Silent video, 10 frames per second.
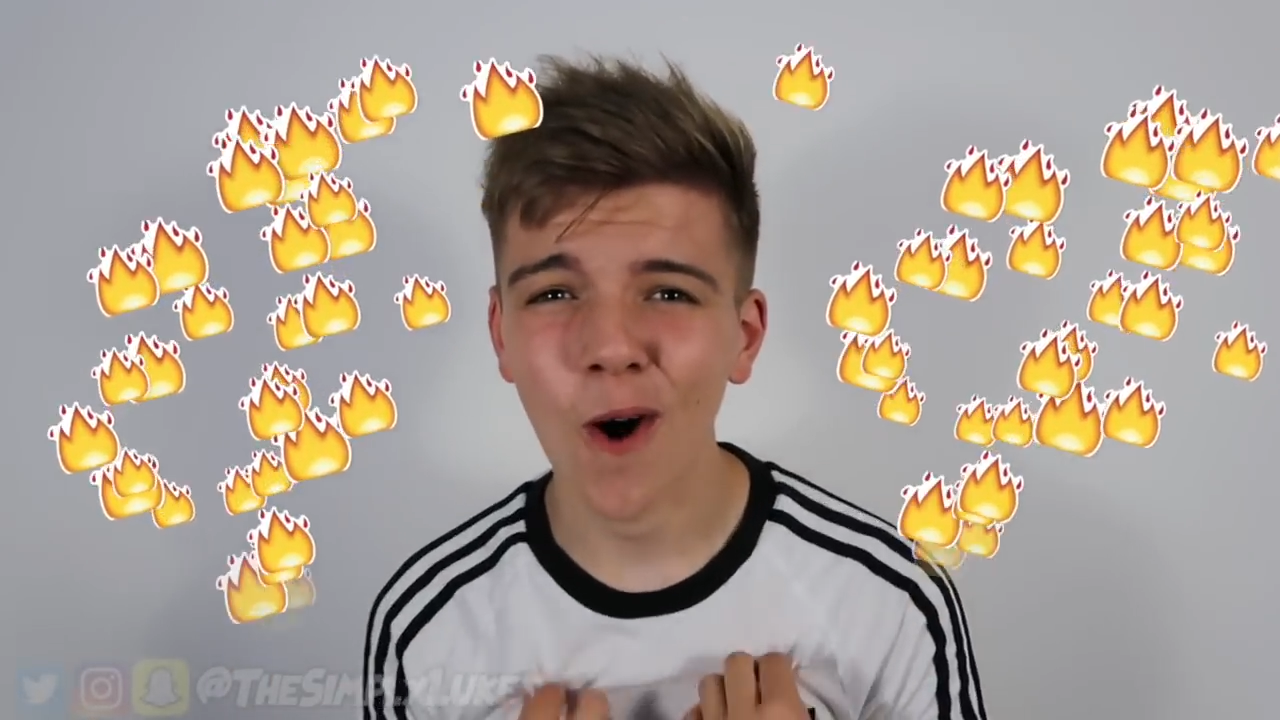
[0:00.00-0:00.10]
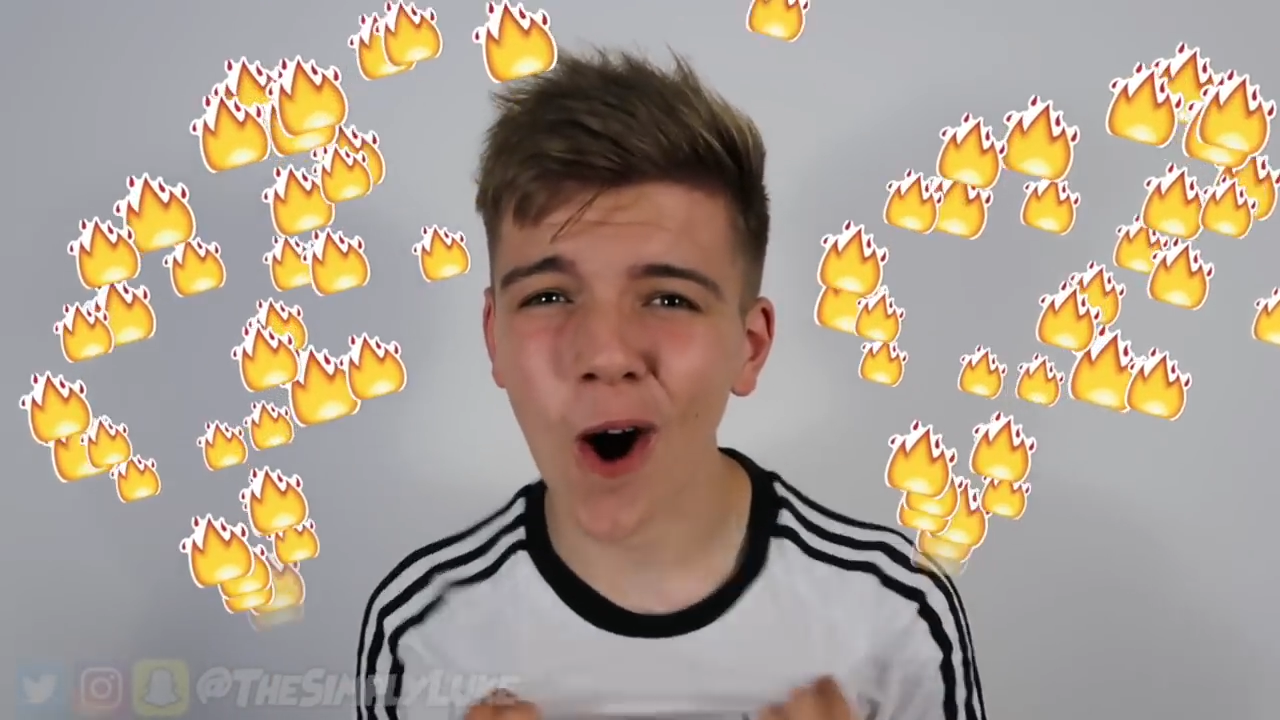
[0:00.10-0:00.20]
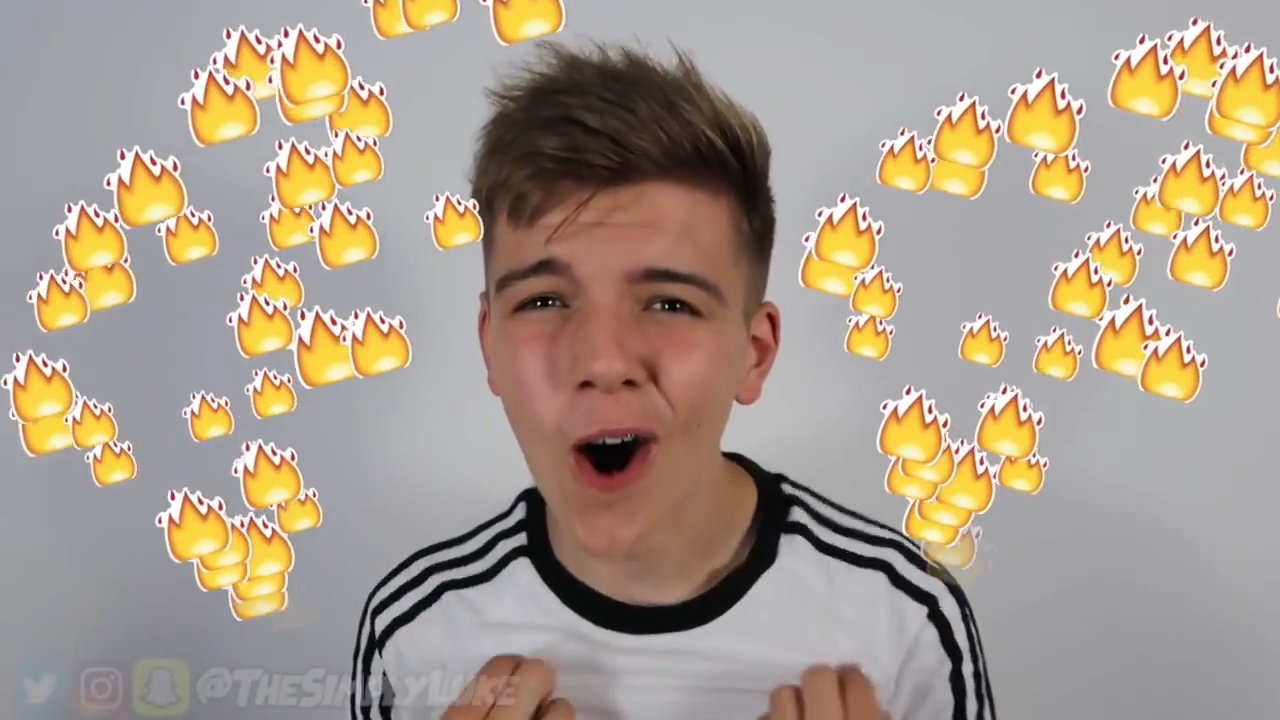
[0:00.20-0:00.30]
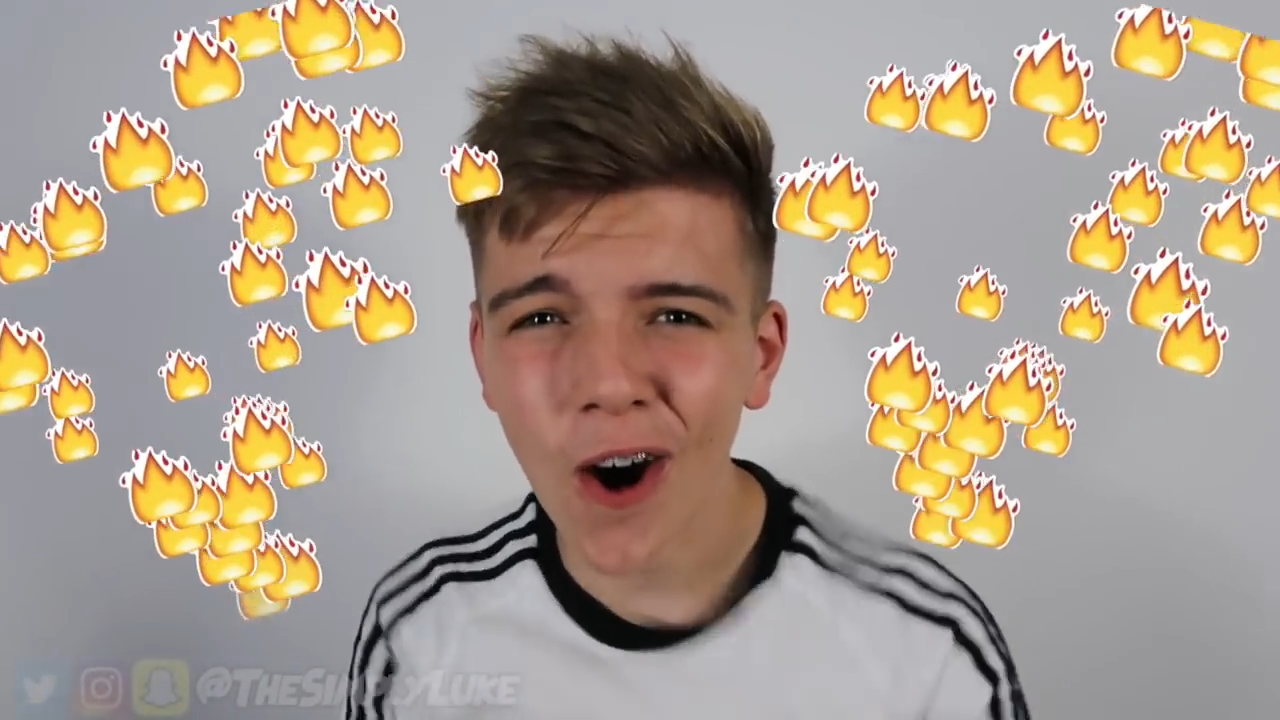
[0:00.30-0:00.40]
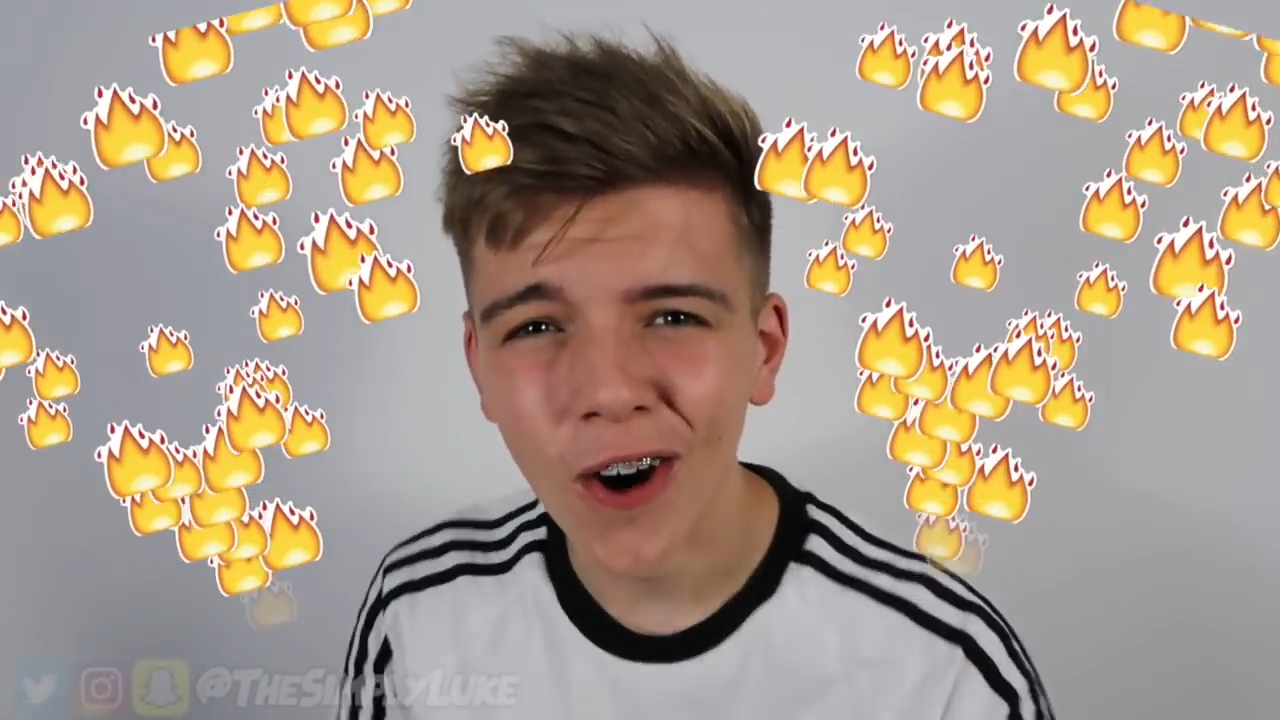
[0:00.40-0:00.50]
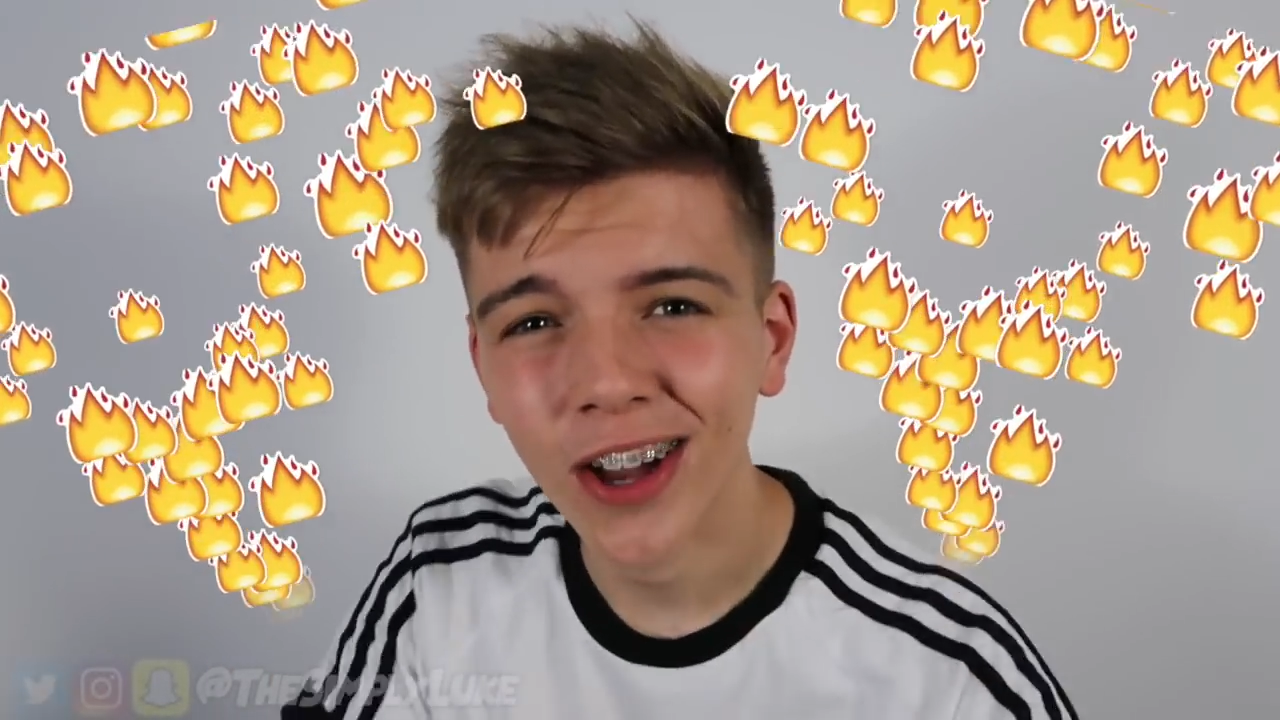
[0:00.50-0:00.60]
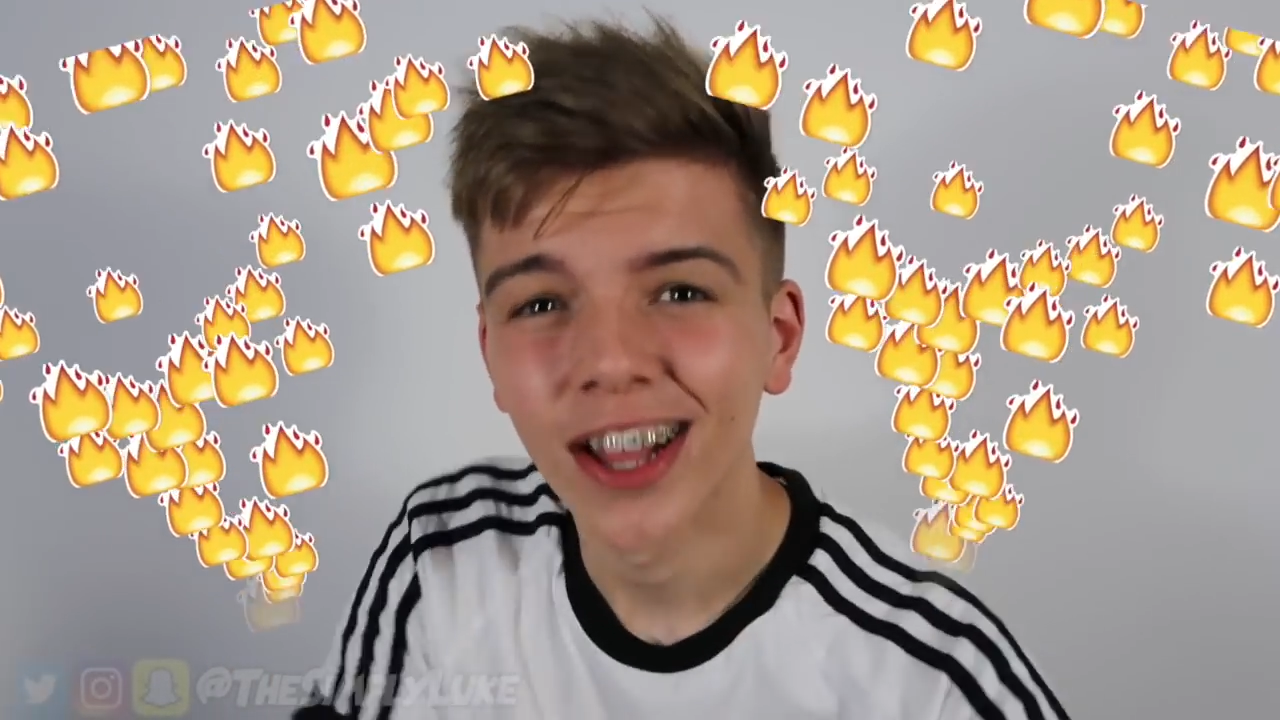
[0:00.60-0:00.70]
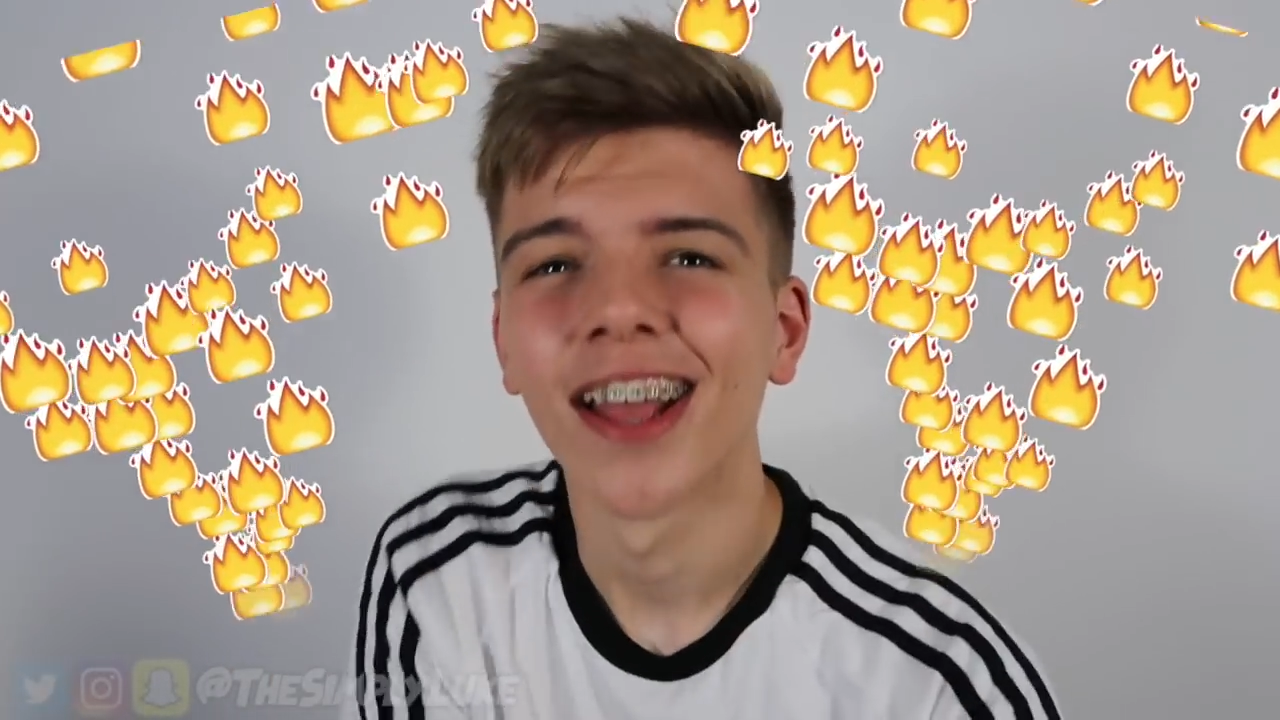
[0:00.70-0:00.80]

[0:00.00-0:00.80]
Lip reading: hot.